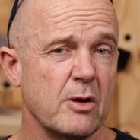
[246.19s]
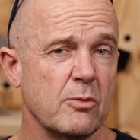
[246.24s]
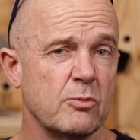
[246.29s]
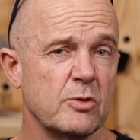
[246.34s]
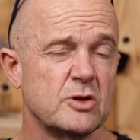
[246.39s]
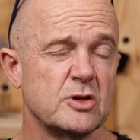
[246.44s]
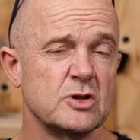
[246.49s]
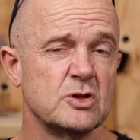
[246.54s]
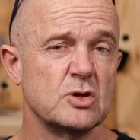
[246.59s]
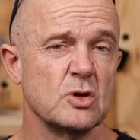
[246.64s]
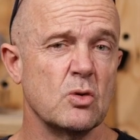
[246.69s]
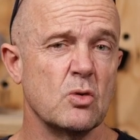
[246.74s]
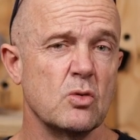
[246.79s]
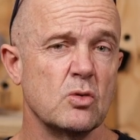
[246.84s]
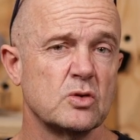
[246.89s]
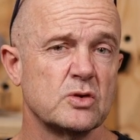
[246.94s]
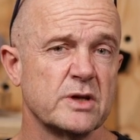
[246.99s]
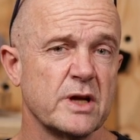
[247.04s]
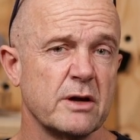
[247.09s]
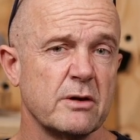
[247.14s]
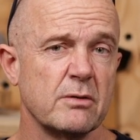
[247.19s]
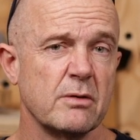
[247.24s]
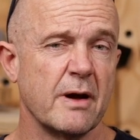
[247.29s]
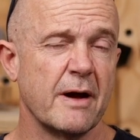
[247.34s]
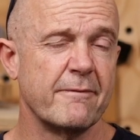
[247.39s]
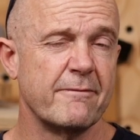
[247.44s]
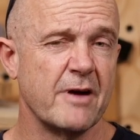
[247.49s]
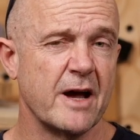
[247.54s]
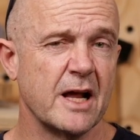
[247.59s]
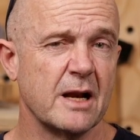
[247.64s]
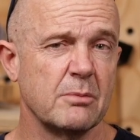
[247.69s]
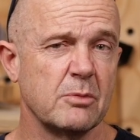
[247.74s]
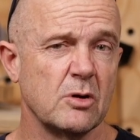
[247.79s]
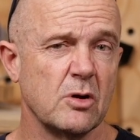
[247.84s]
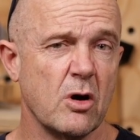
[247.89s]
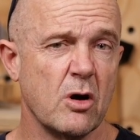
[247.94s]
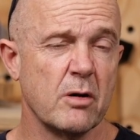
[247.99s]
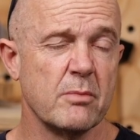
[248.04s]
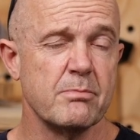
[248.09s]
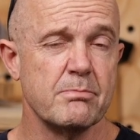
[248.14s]
which is also
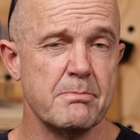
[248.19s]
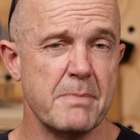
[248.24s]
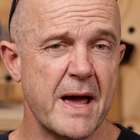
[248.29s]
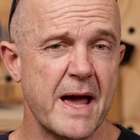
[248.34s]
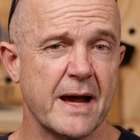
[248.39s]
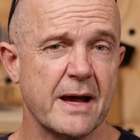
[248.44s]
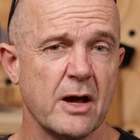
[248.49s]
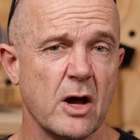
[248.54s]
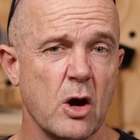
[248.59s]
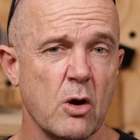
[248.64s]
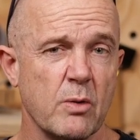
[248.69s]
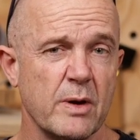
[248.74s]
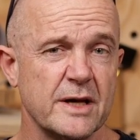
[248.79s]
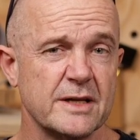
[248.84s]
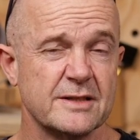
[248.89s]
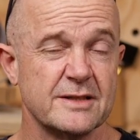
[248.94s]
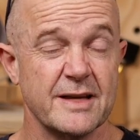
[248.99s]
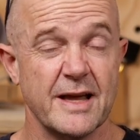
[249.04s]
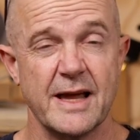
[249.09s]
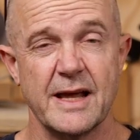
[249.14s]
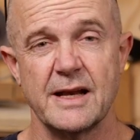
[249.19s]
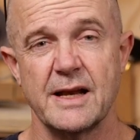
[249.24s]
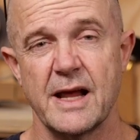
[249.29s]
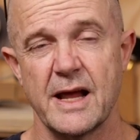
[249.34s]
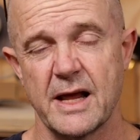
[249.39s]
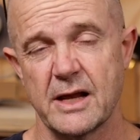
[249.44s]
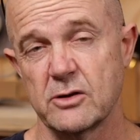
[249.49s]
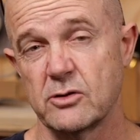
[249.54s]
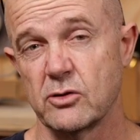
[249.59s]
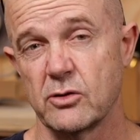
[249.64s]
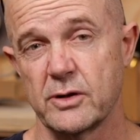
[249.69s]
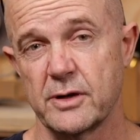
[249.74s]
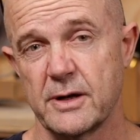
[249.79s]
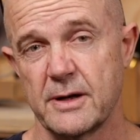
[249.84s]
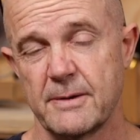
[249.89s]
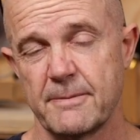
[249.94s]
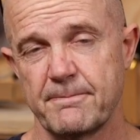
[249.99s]
available on Mac OS and Android.